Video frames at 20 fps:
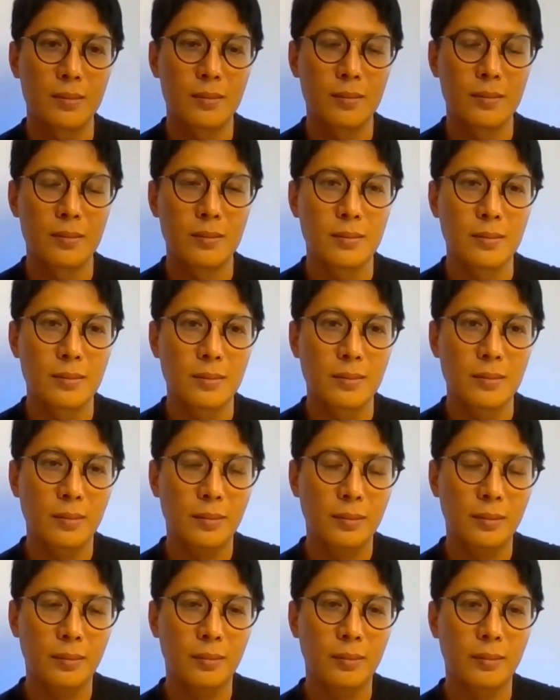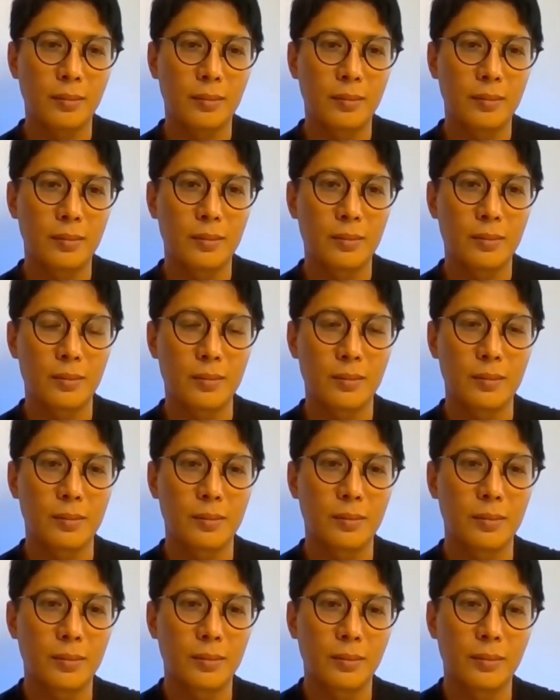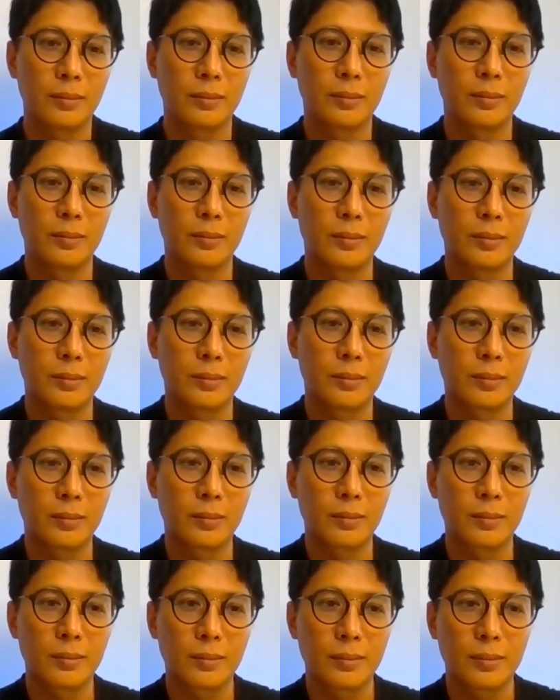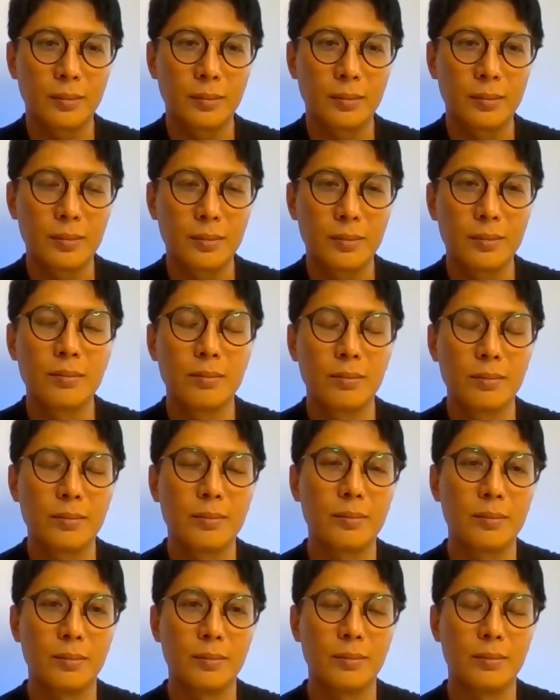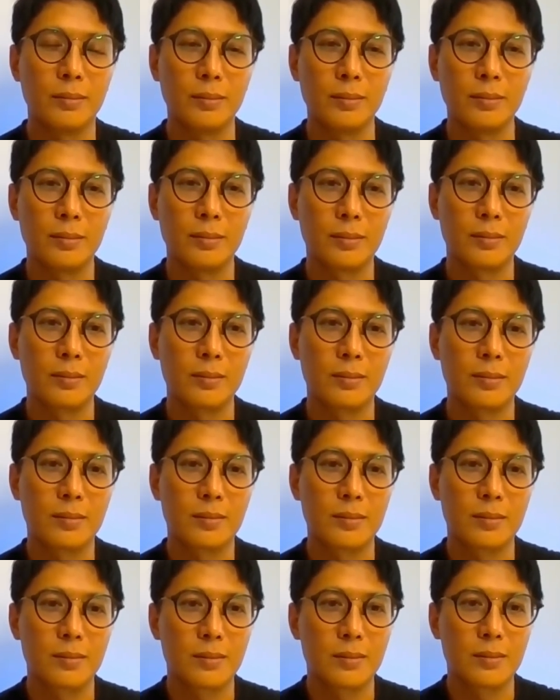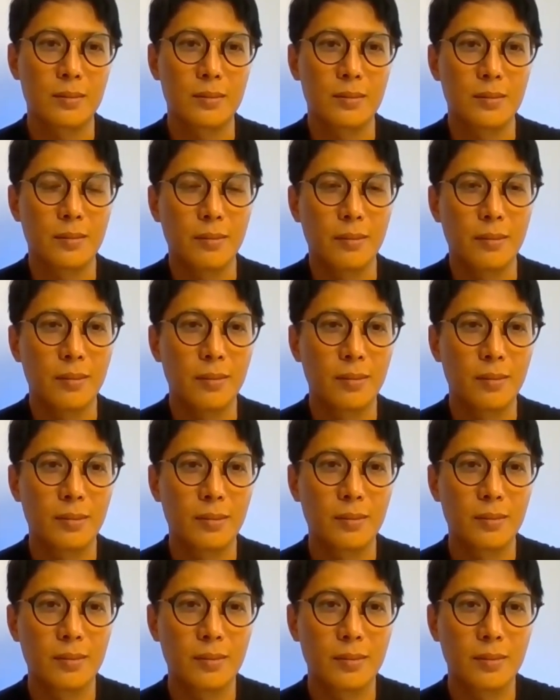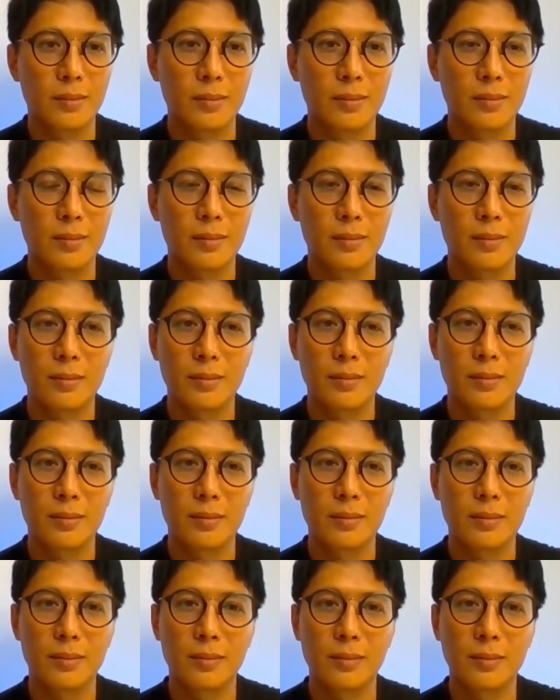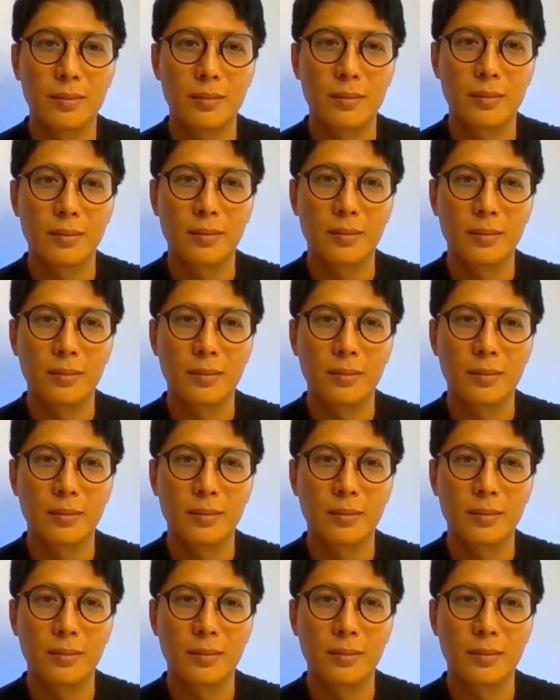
The person shown says nothing.